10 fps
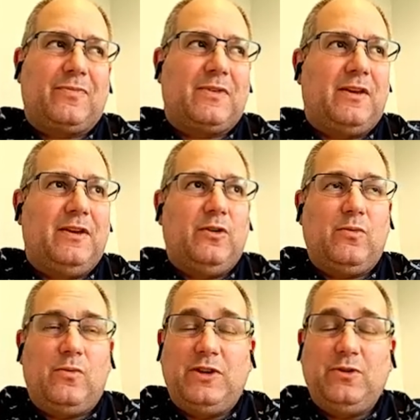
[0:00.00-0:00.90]

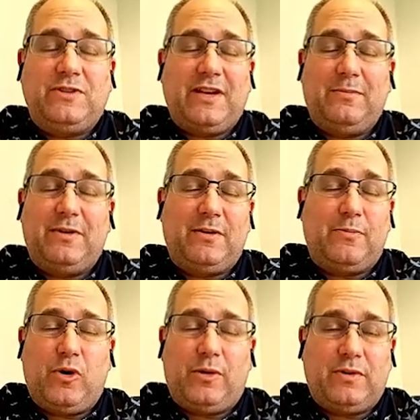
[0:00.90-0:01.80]
we do 10-minute
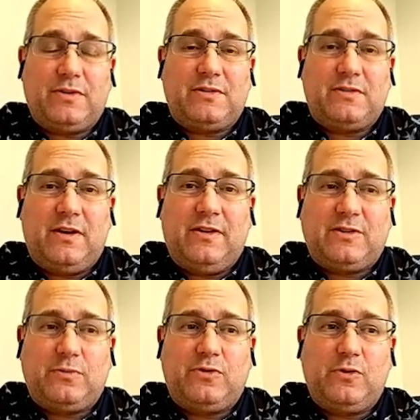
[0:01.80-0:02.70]
appointments, and that's
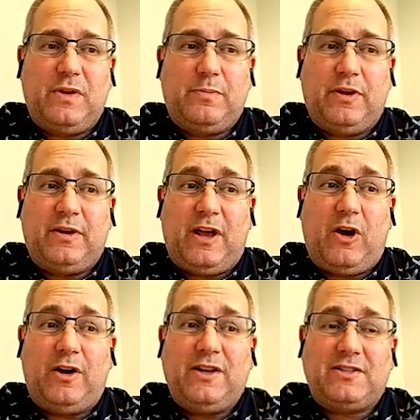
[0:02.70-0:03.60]
with 2 people. And
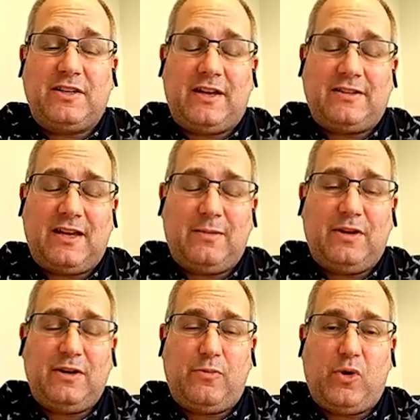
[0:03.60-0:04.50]
honestly, at
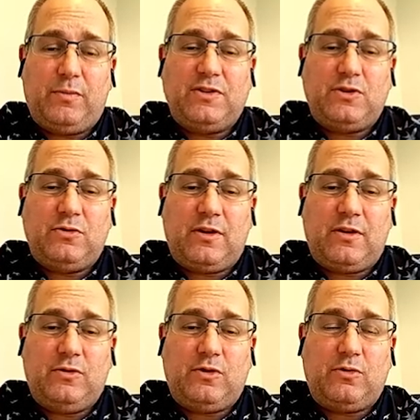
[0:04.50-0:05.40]
10-minute appointments, you
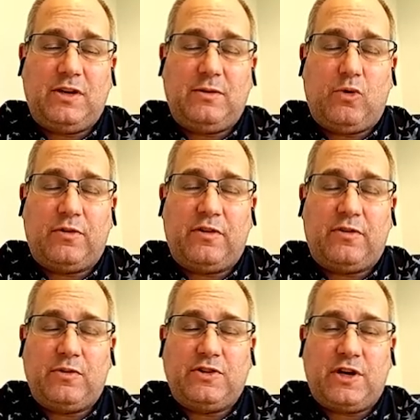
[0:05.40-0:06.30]
don't need more than
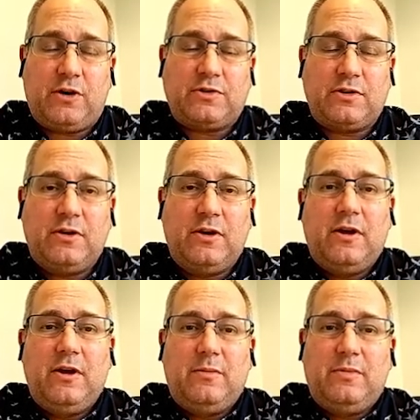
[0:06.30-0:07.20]
3 chairs,
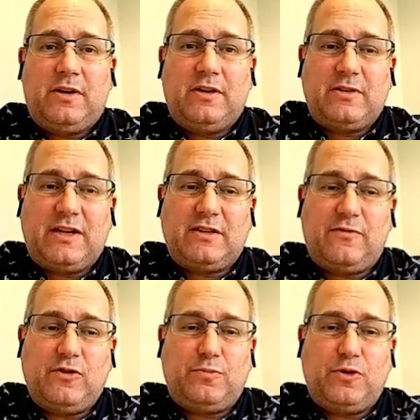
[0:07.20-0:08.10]
because as the
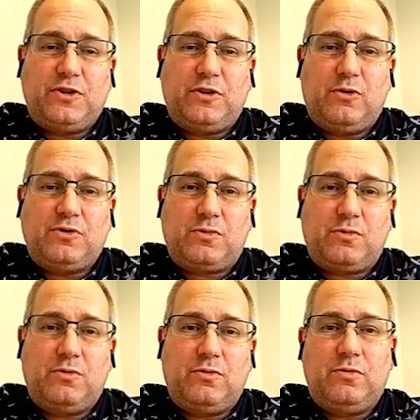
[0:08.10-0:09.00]
first person goes
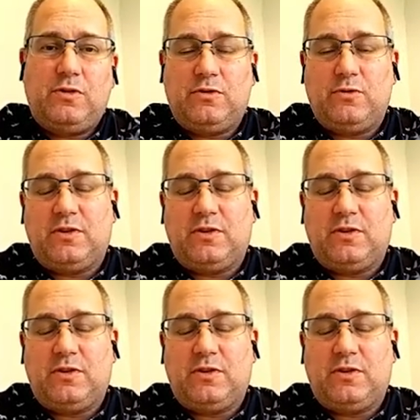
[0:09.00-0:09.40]
through, you're doing the